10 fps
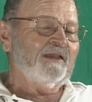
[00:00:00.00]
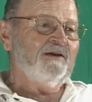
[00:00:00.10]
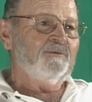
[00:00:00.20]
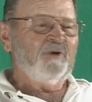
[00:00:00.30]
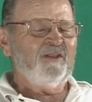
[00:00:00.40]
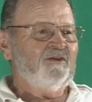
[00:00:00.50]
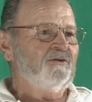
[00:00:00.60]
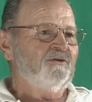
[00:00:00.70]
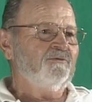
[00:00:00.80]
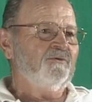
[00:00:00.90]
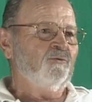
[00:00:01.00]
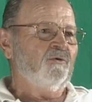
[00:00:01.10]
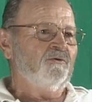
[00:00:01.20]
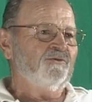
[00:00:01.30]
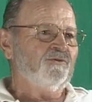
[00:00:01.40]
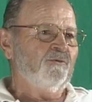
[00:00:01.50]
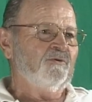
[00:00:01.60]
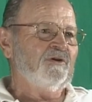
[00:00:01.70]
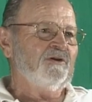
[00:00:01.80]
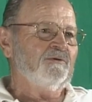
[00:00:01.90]
And by the end, the, the war was
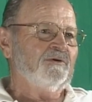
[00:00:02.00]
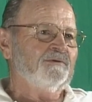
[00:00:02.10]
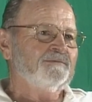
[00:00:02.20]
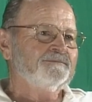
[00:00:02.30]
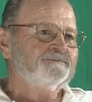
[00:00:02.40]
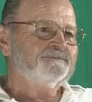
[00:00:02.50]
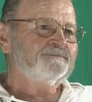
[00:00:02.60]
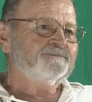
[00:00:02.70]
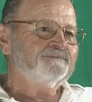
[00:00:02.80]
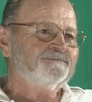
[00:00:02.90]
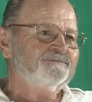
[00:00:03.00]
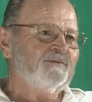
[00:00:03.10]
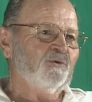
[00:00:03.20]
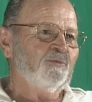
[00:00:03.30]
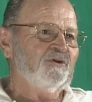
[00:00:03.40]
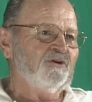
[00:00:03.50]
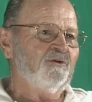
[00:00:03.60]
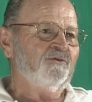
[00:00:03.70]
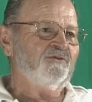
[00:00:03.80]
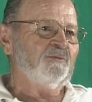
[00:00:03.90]
over anyway, or pretty
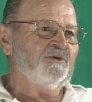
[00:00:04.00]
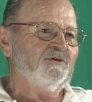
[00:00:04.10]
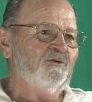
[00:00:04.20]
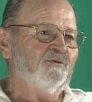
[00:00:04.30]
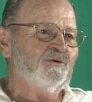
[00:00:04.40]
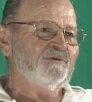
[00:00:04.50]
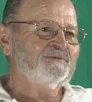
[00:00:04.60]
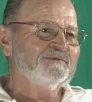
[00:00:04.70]
close to being over.